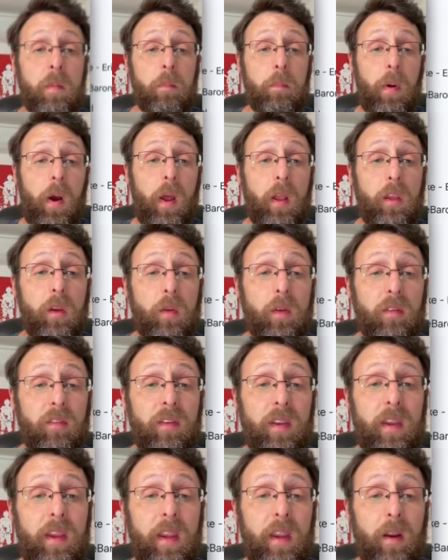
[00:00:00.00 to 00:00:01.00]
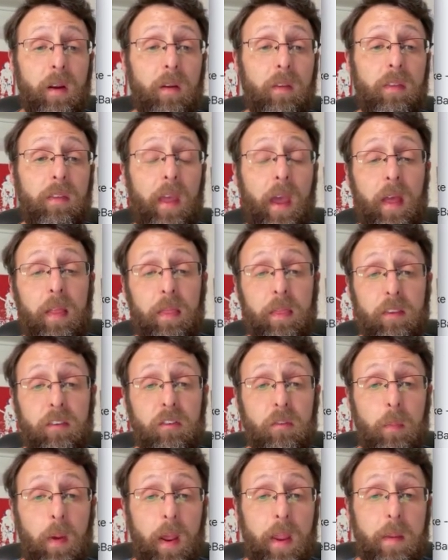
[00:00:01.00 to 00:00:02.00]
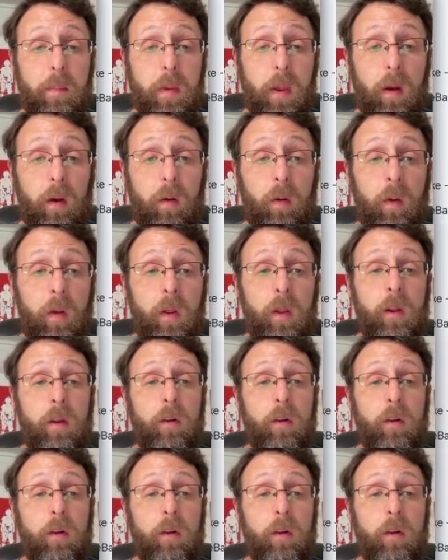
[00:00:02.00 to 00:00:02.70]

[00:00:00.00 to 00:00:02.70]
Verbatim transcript: But you can see here that this is my email